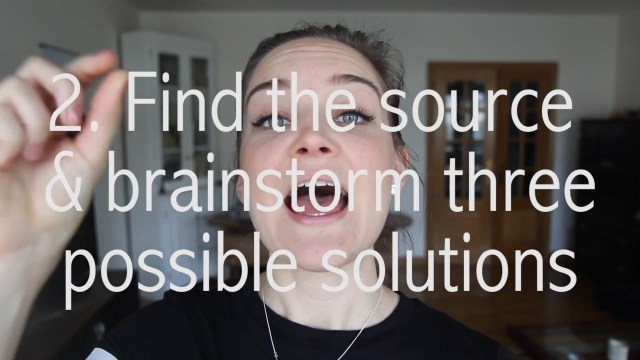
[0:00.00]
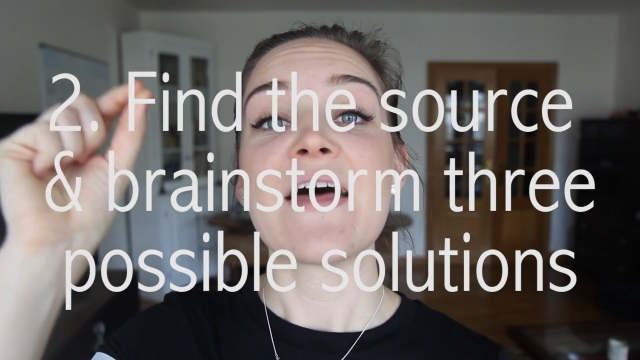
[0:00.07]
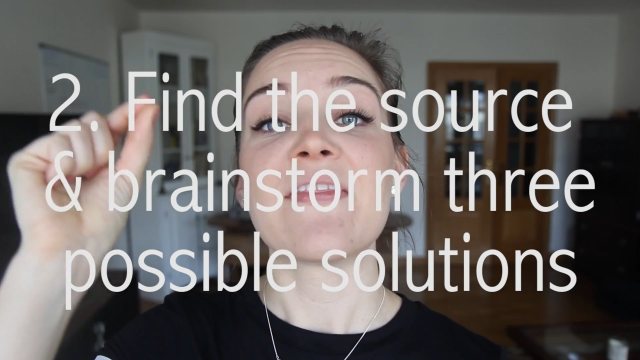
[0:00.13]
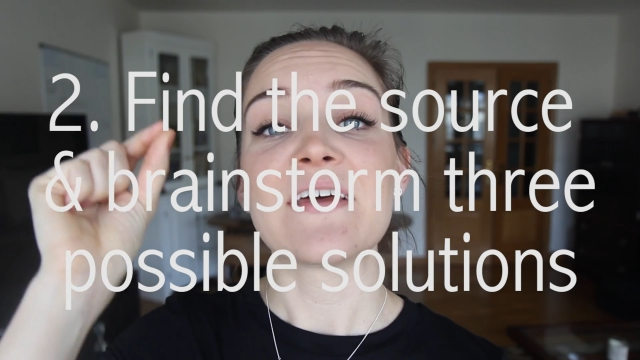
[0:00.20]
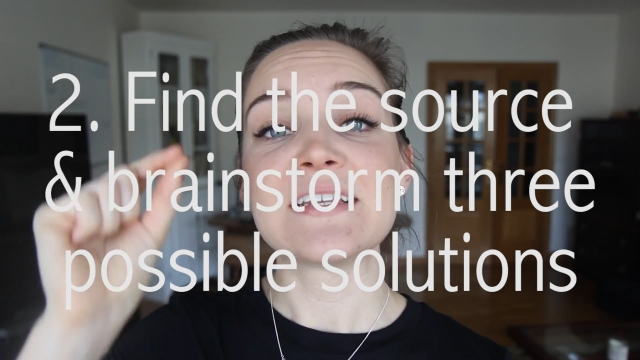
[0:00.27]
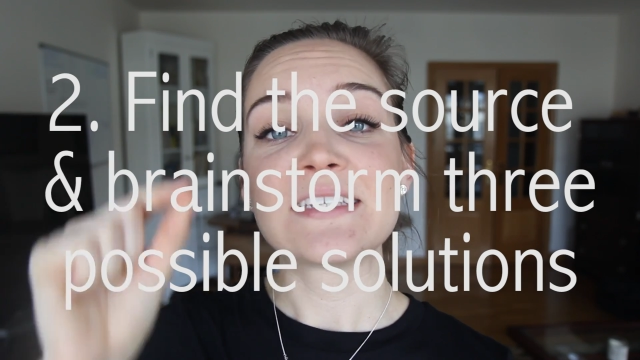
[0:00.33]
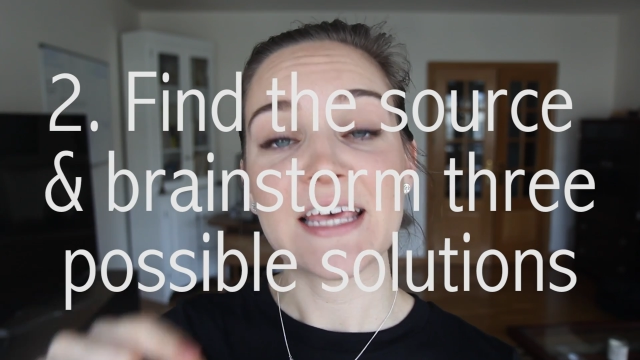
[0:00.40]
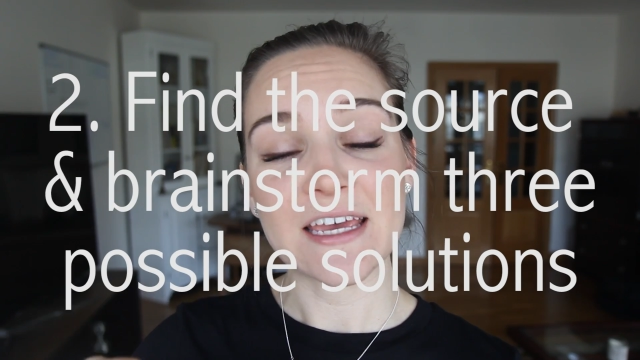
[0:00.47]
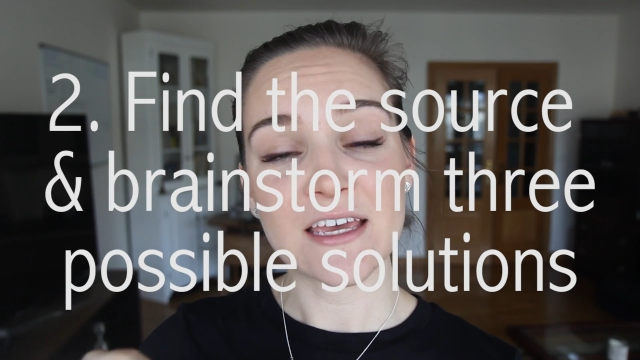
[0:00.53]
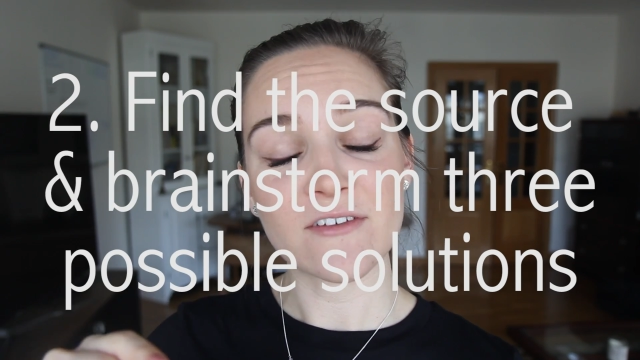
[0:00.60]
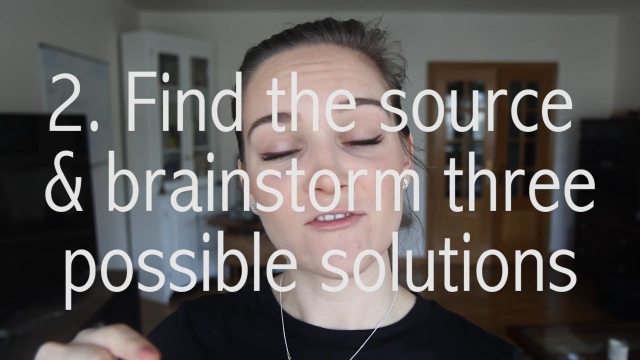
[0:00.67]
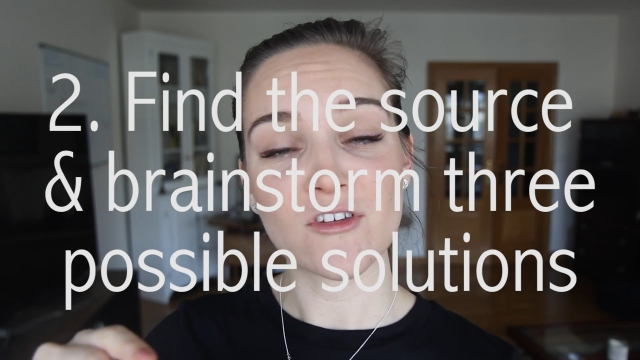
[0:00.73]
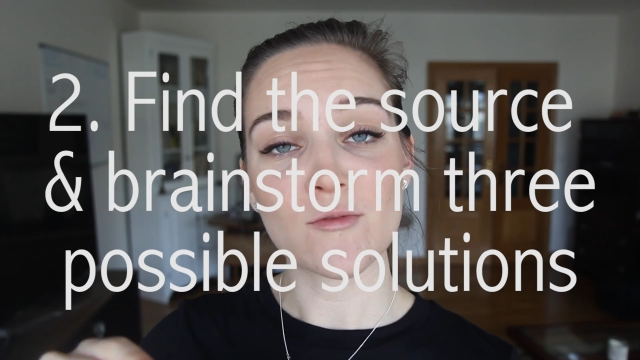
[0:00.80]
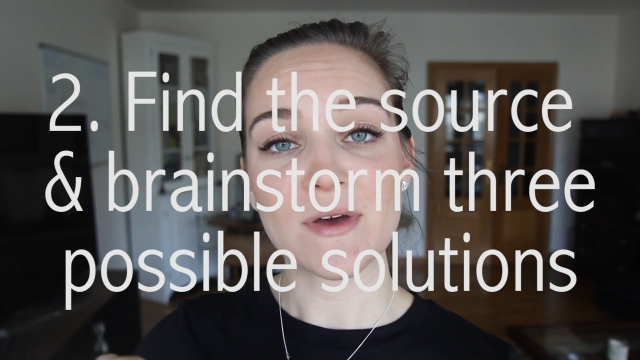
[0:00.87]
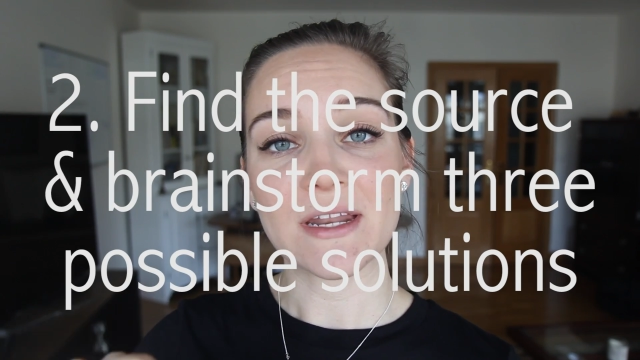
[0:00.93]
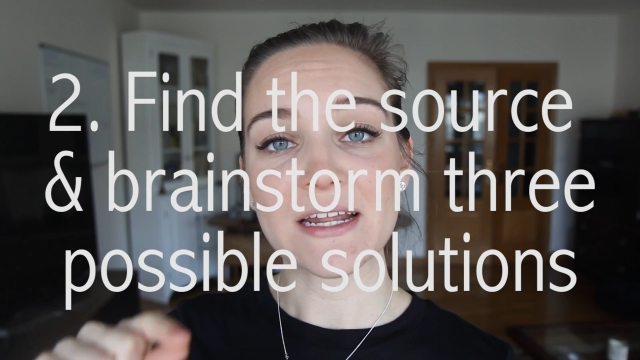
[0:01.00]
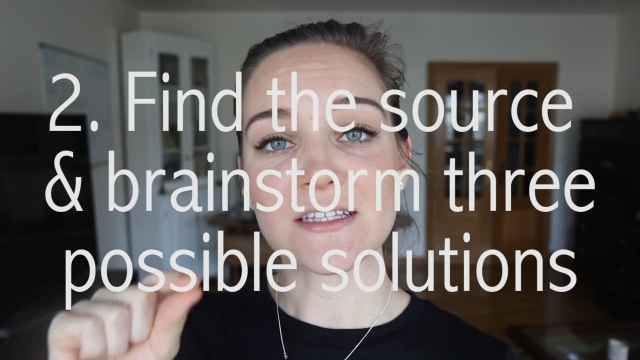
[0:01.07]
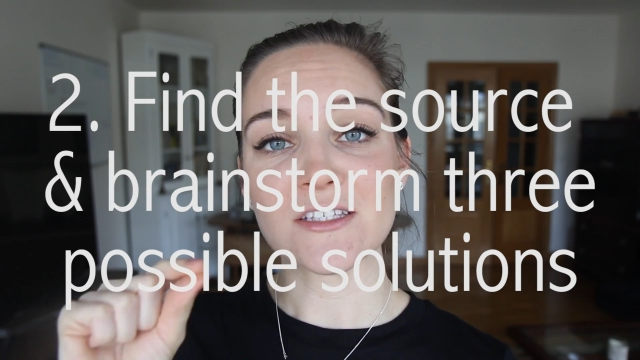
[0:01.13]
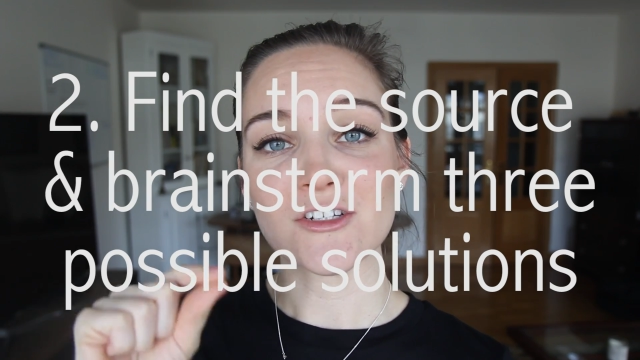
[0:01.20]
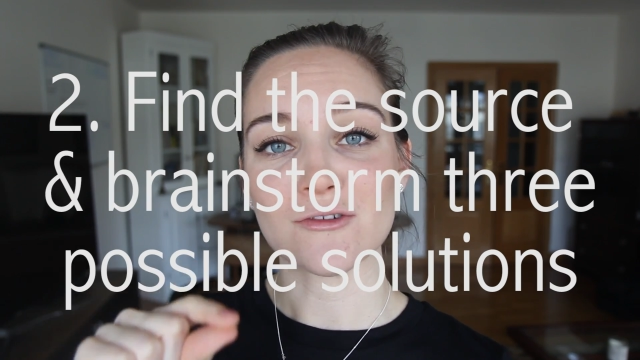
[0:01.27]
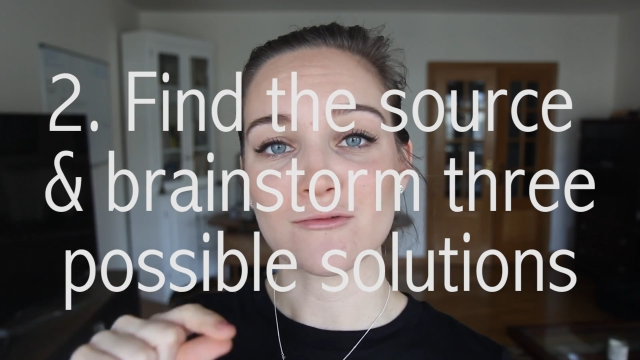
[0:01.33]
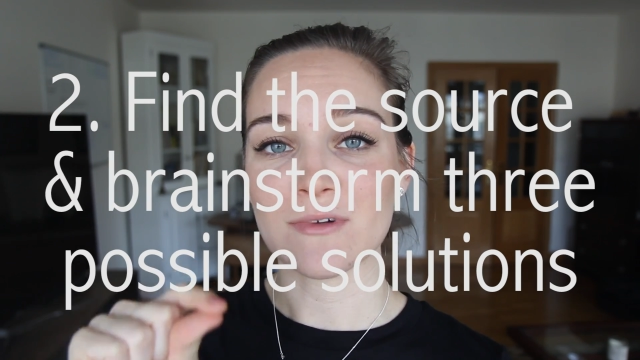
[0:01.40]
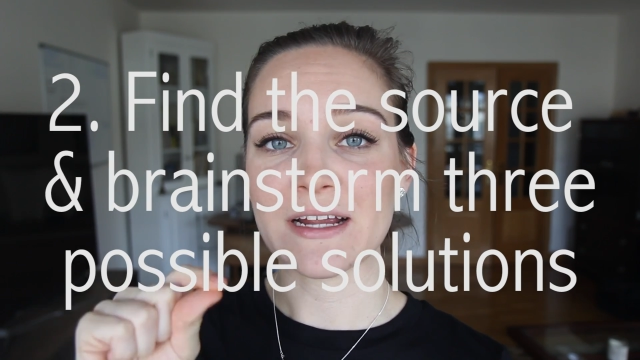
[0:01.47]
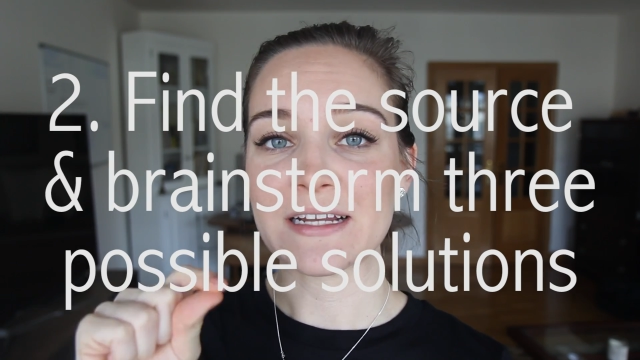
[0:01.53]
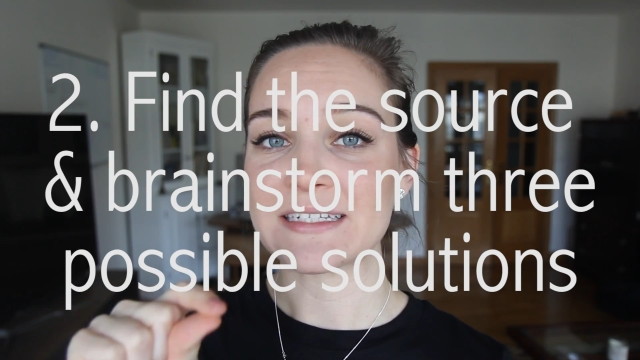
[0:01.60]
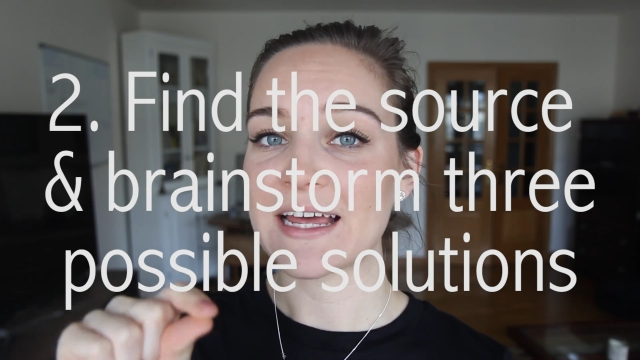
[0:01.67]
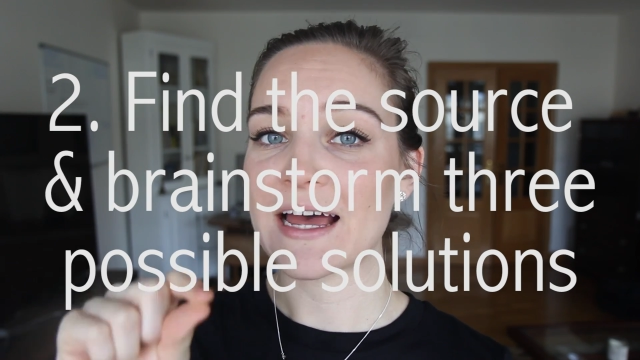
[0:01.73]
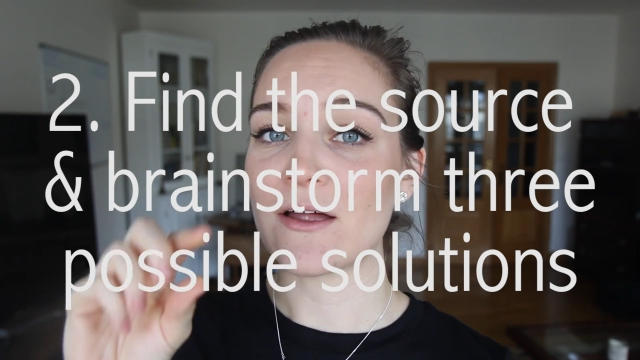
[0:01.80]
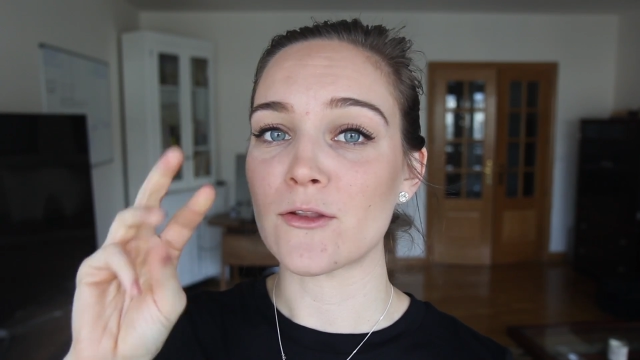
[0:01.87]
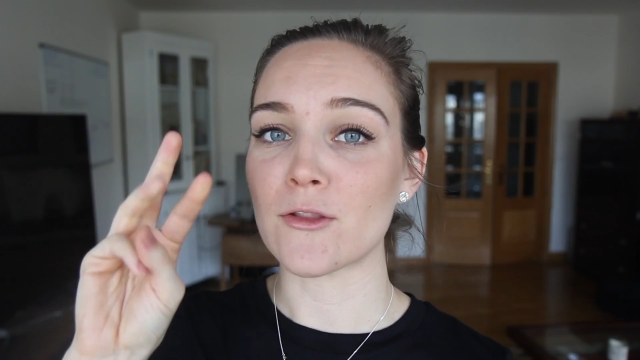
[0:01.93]
and then take a few minutes to write
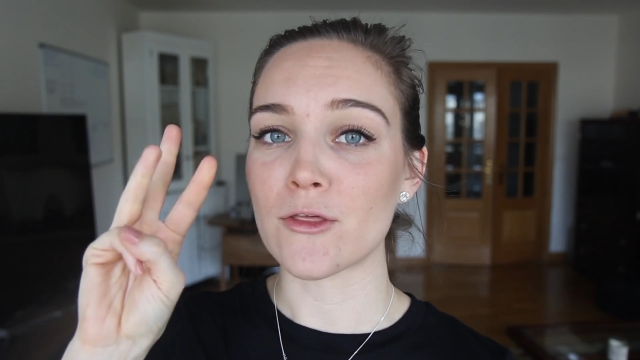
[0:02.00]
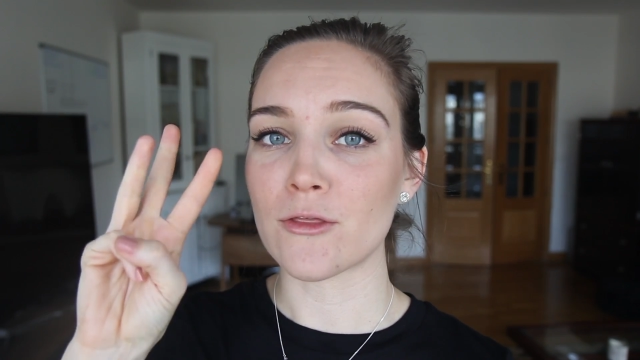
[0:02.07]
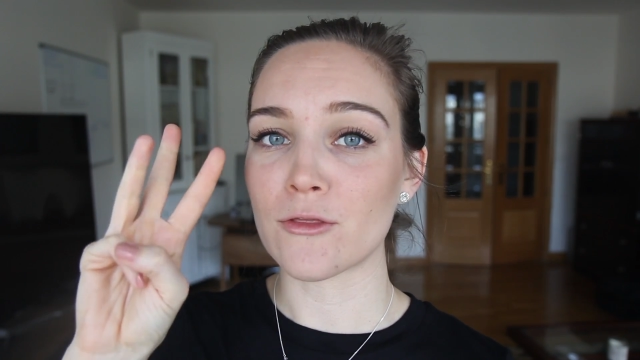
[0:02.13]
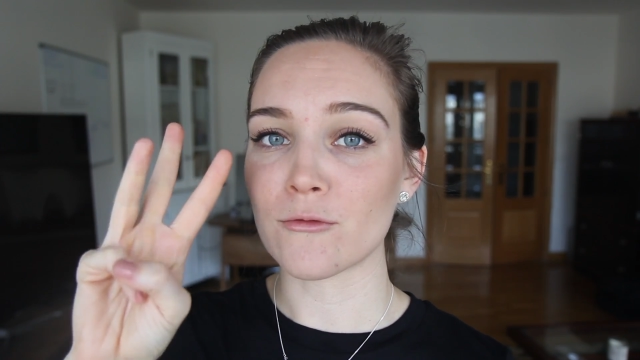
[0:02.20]
down